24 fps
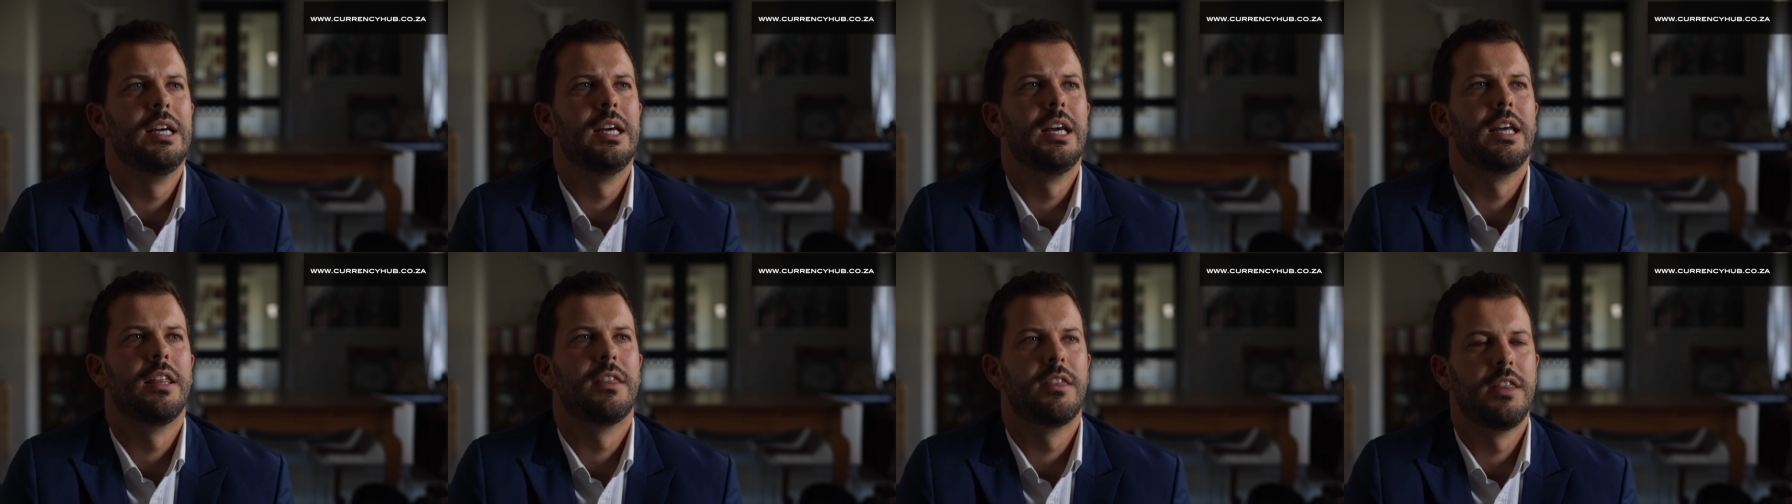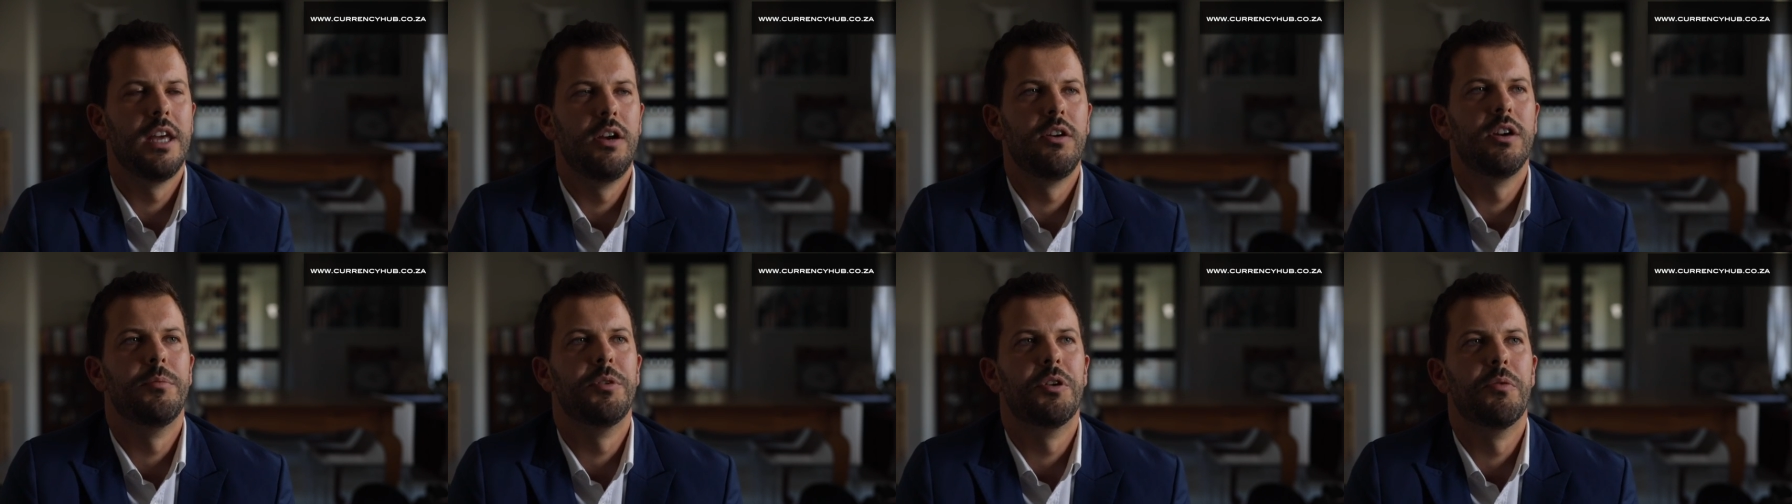
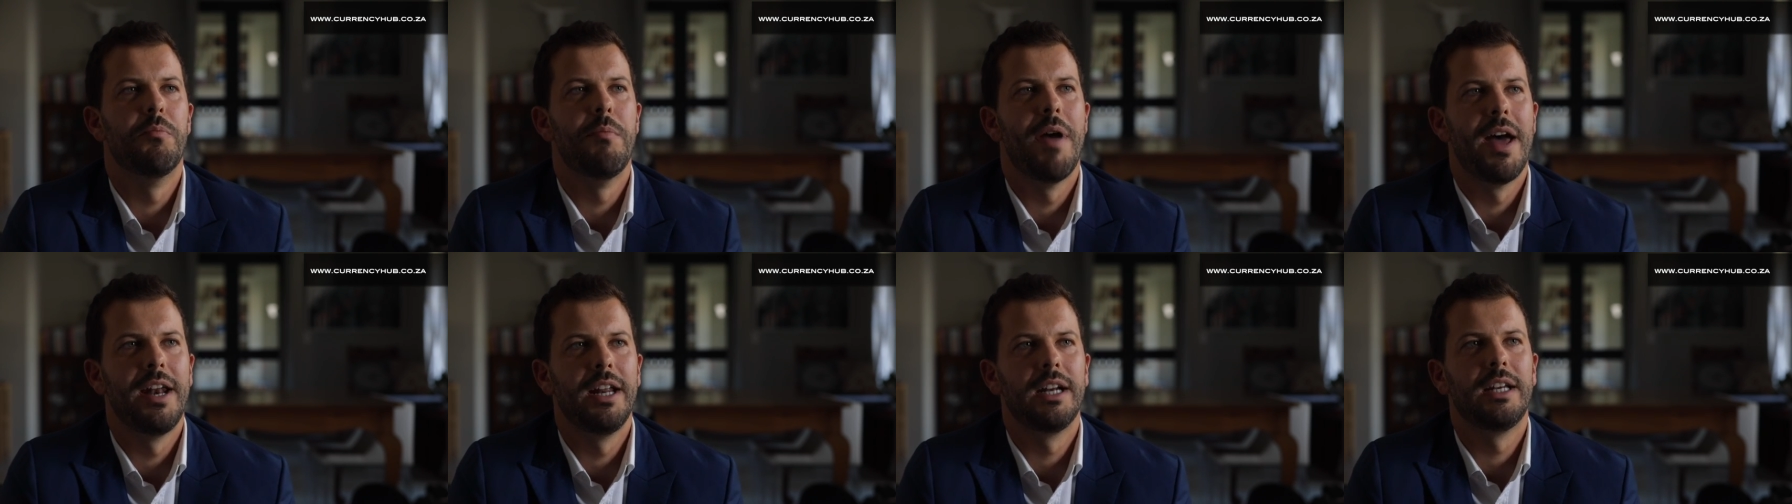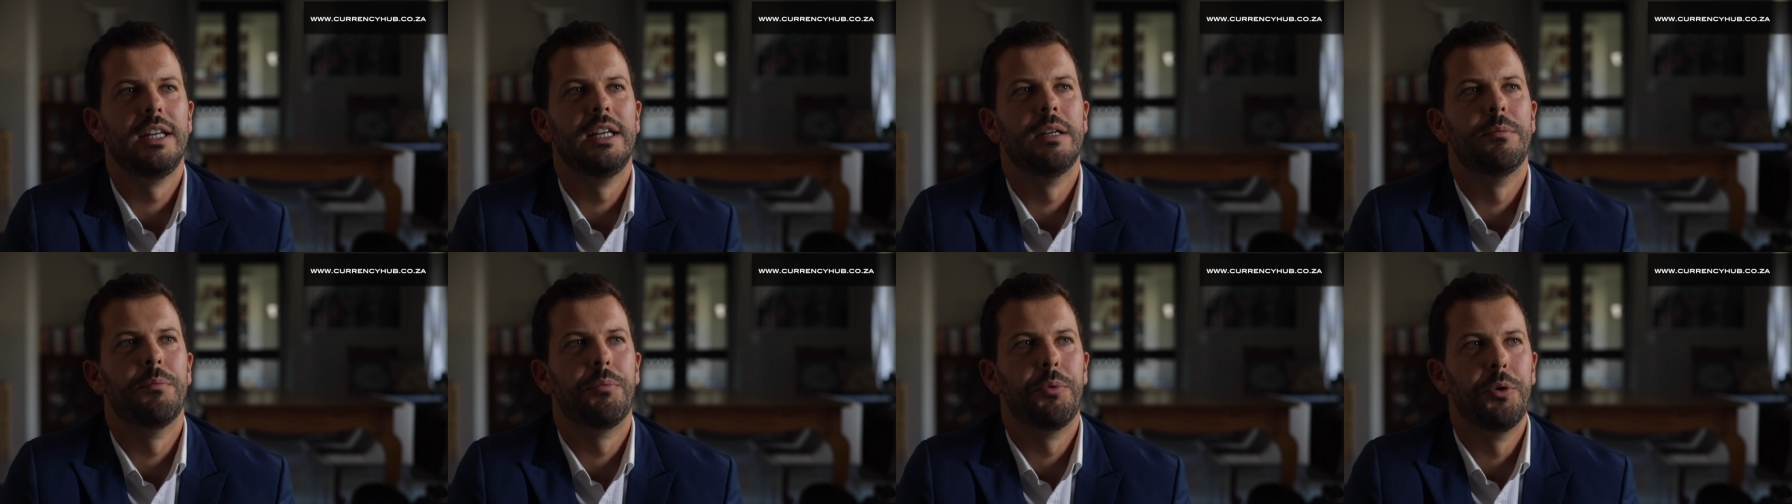Ethereum
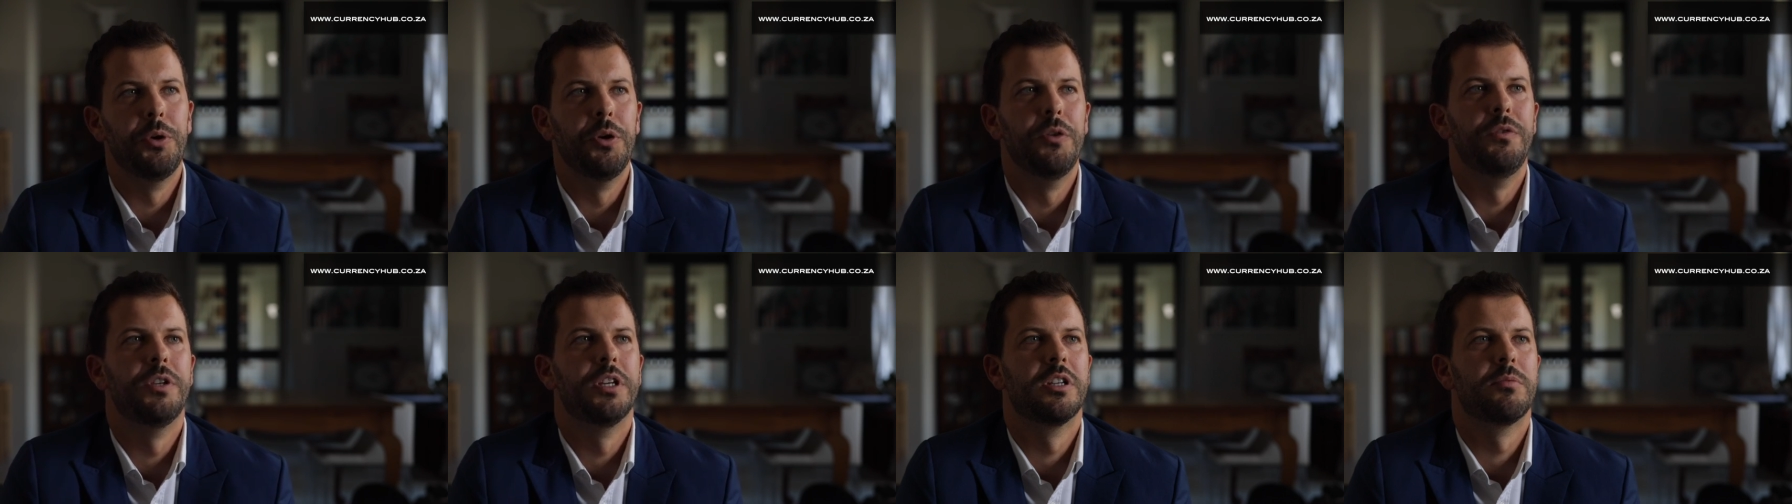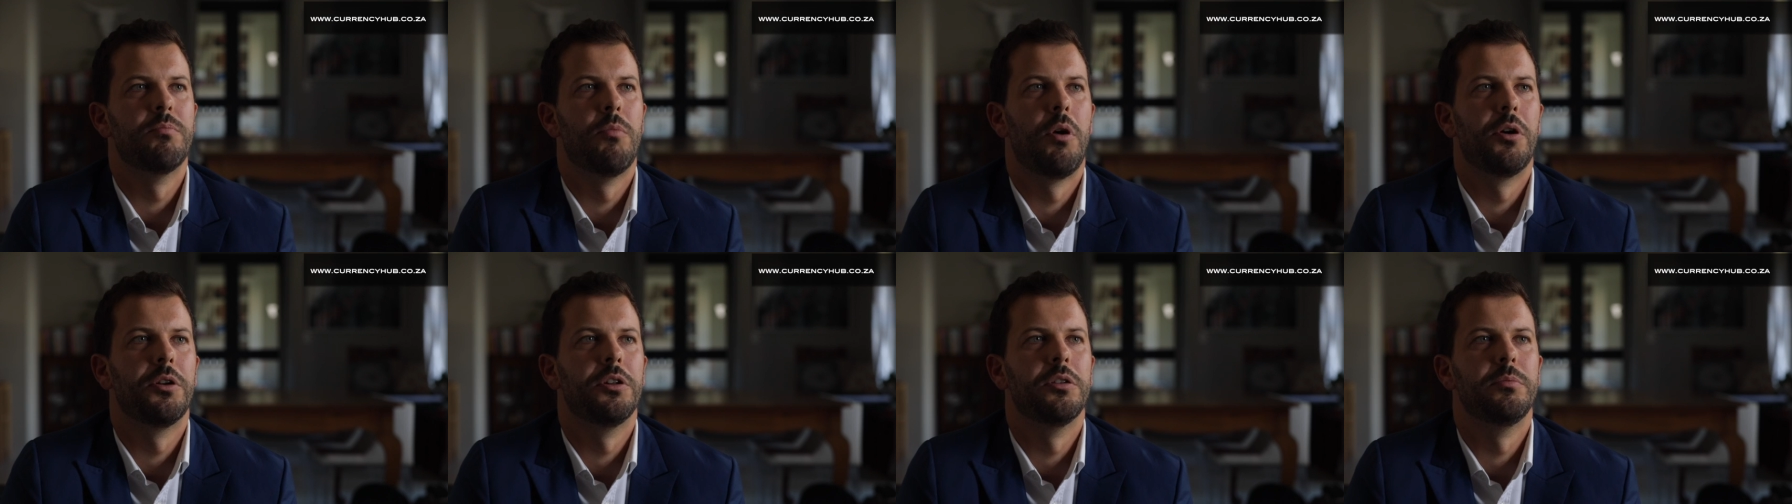dramatically improves this
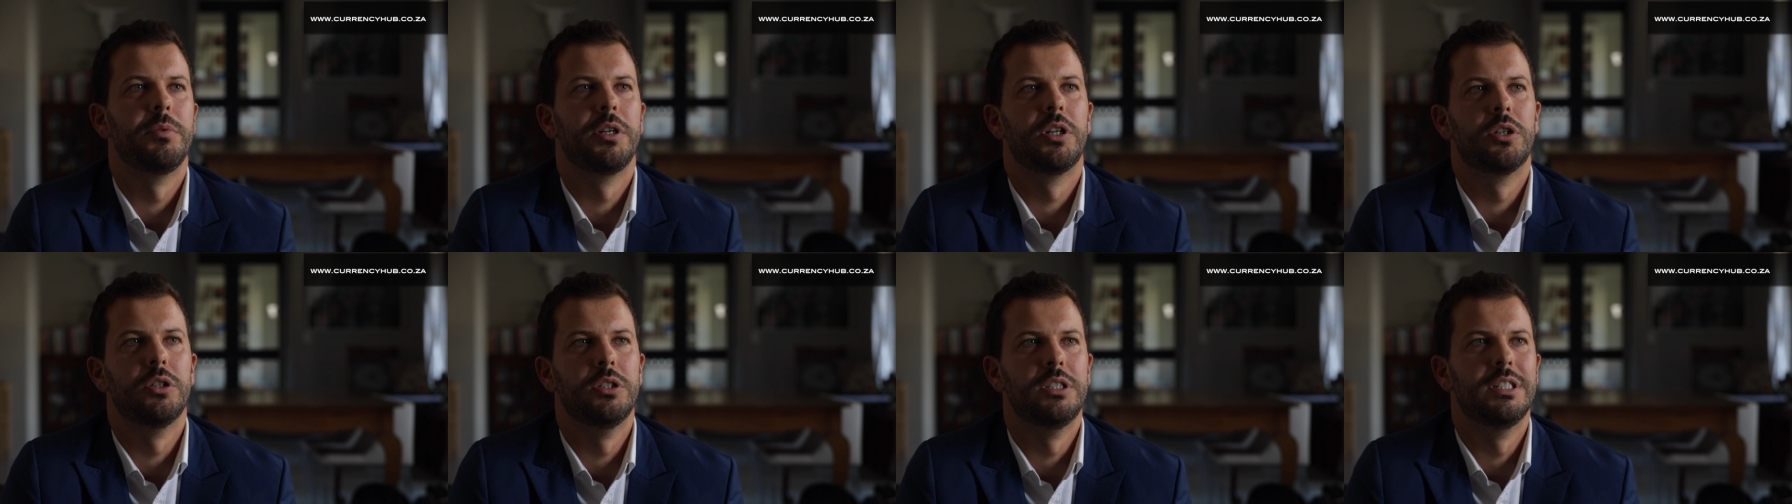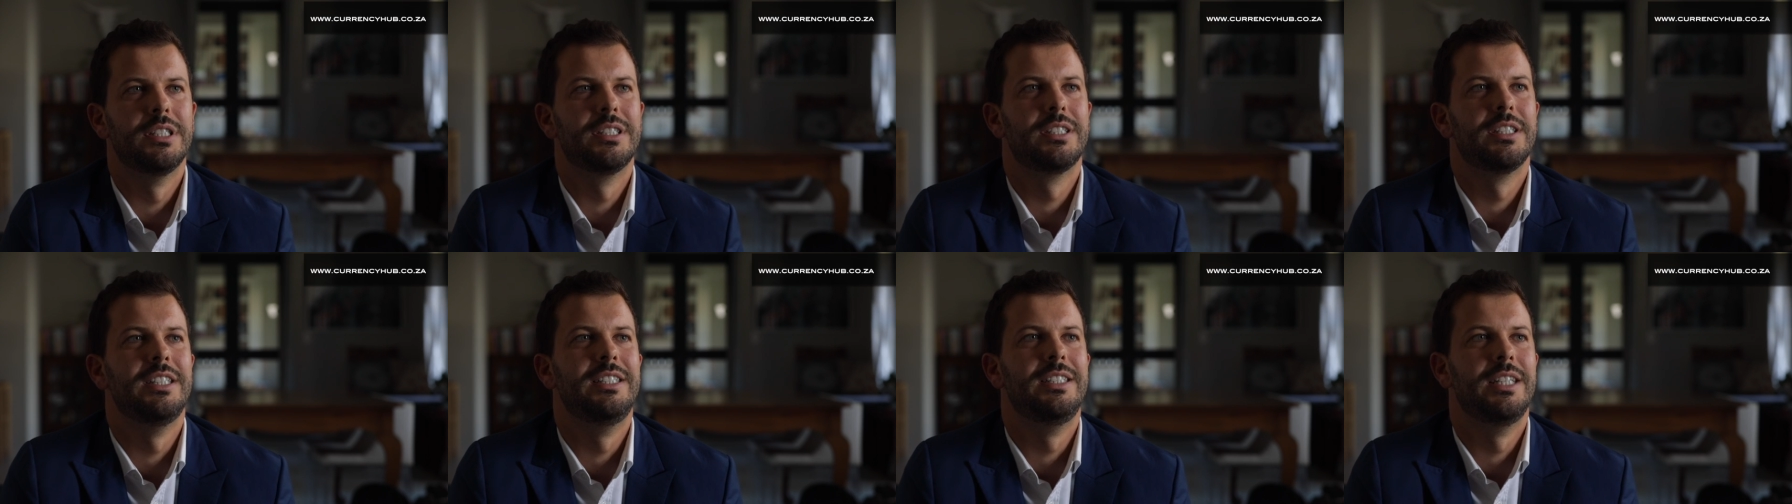model because
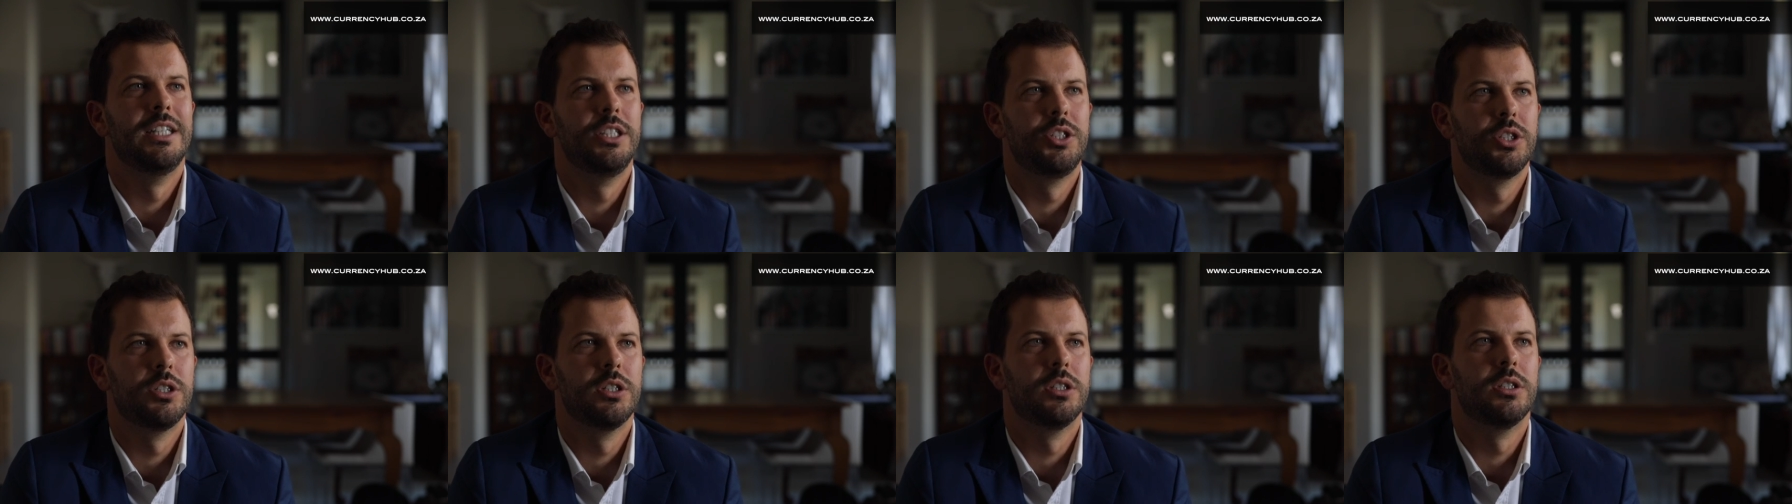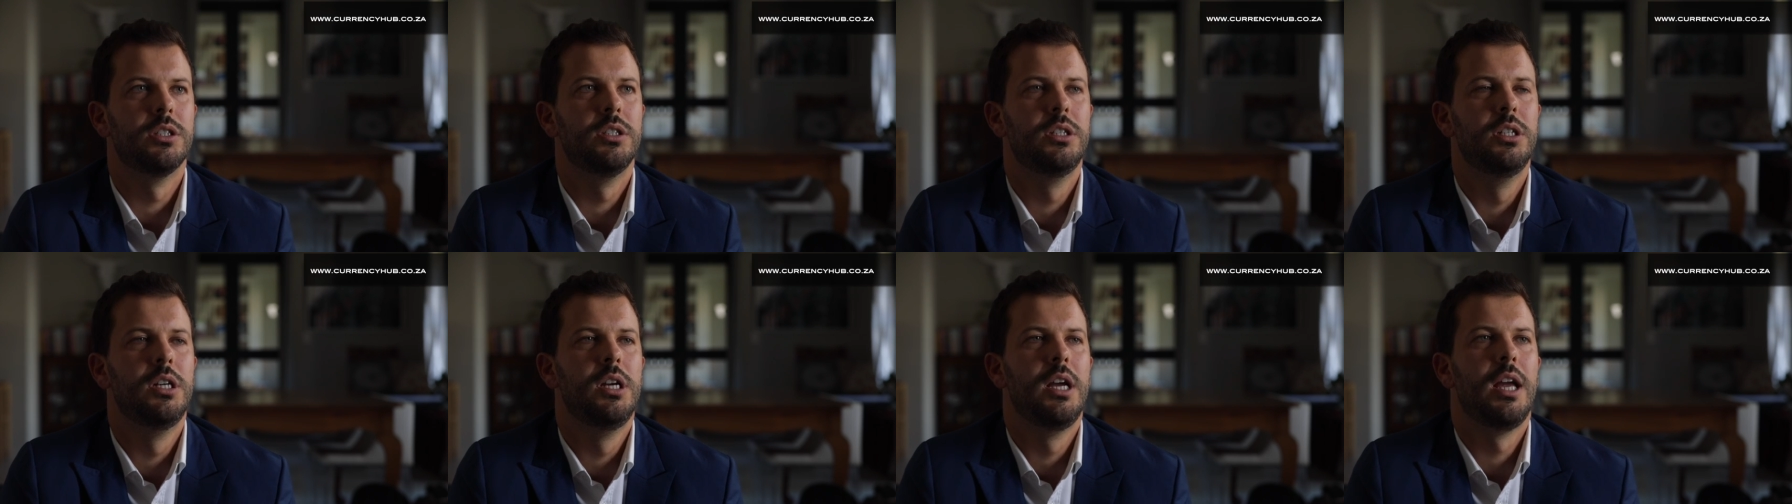it's
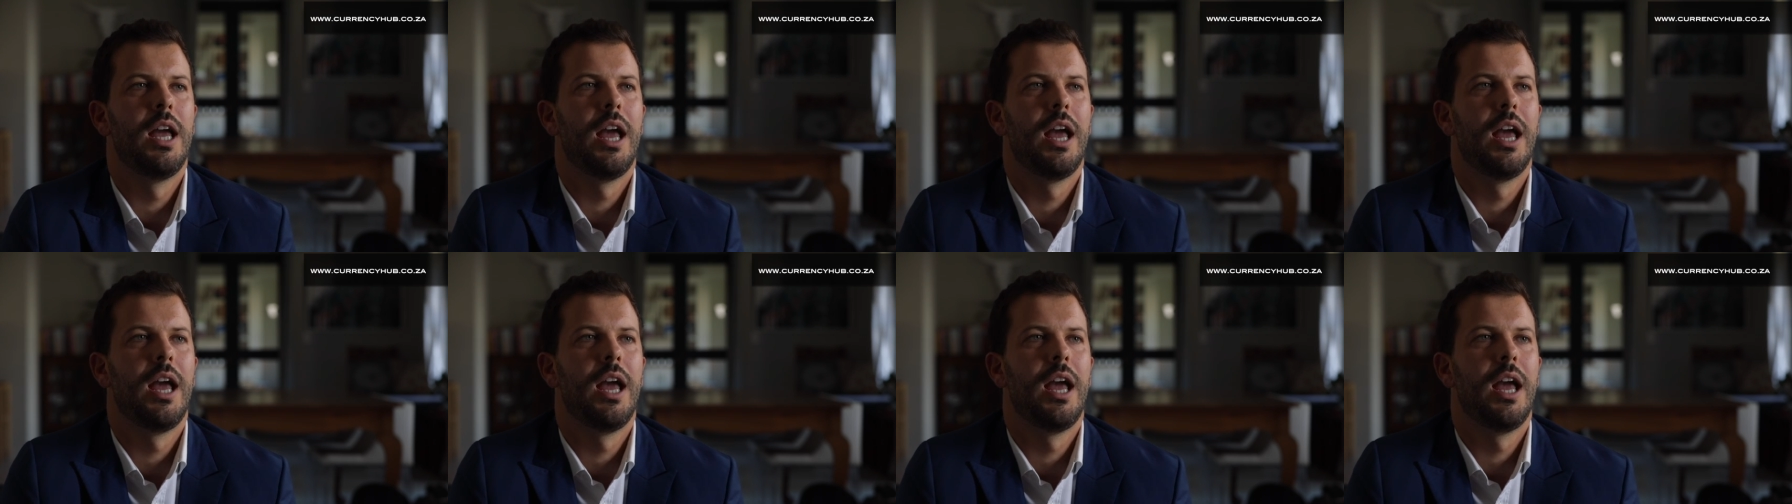digital